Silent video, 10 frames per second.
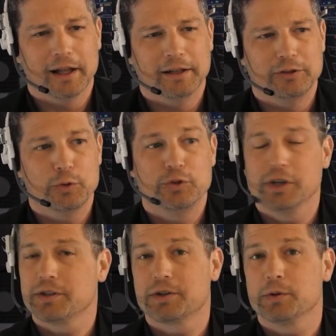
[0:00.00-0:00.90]

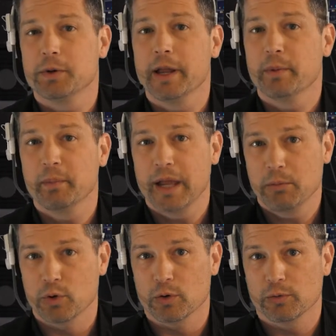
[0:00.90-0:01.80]
jiu-jitsu MMA
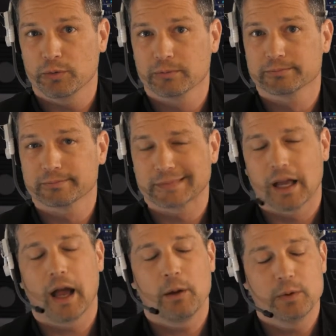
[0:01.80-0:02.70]

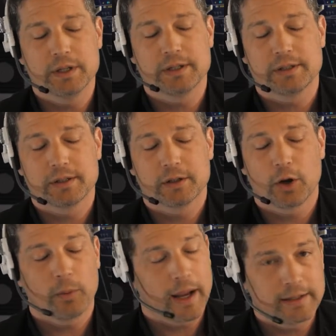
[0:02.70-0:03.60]
move. I was
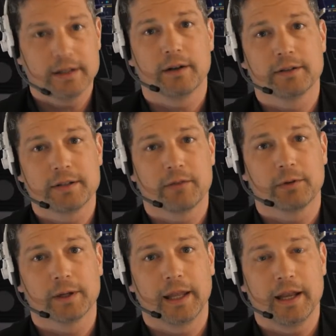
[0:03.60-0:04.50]
corrected on
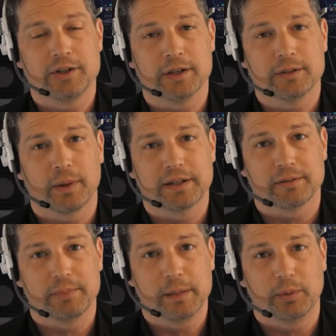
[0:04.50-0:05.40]
several occasions by
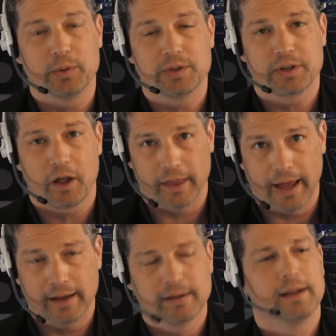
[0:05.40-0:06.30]
some people who saw
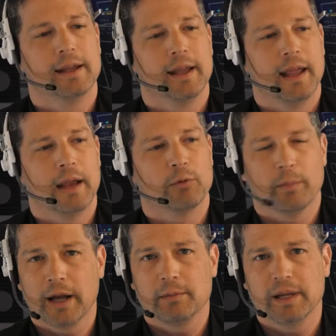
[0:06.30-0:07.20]
that and
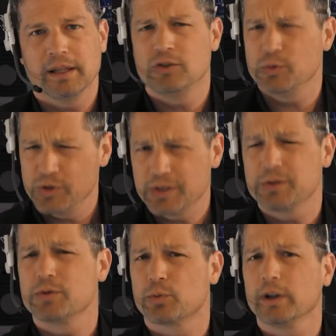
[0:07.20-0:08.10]
reminded me that
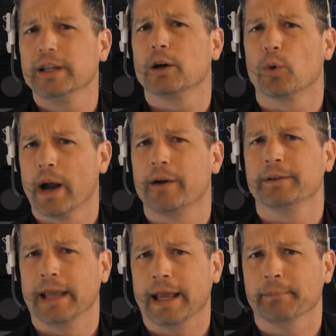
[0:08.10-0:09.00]
jiu-jitsu is really a
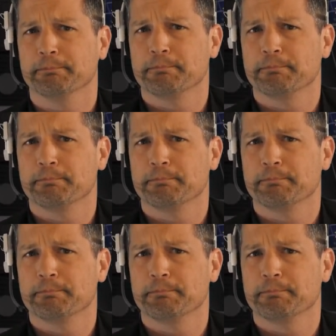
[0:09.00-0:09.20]
ground game.